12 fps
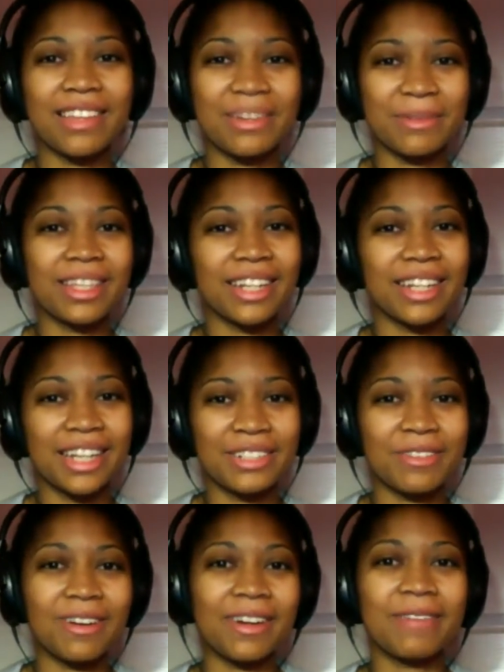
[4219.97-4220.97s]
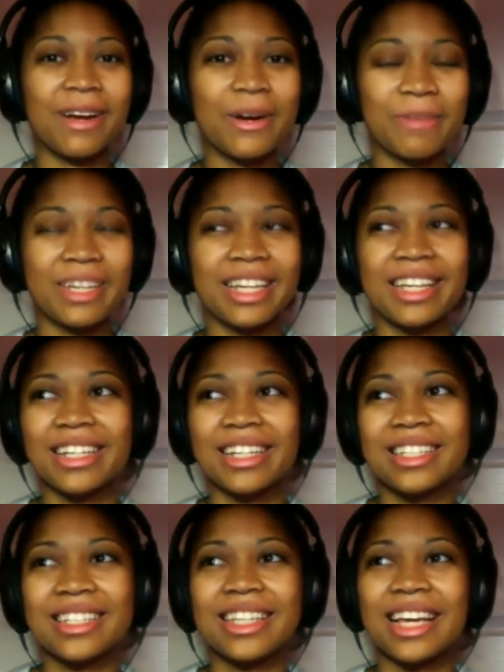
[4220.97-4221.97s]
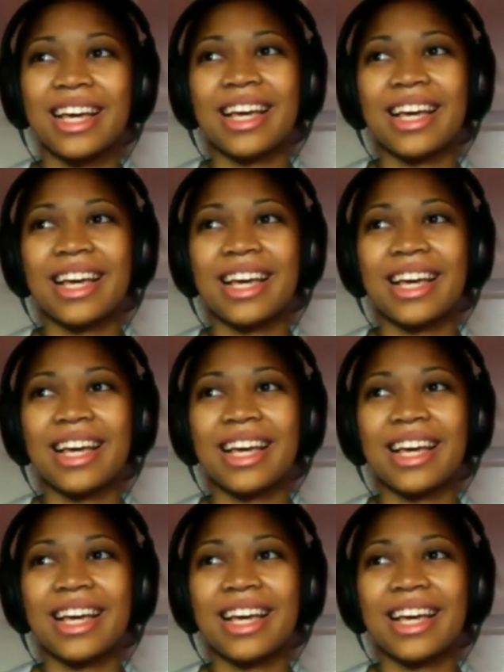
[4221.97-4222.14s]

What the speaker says: they went the electronic route because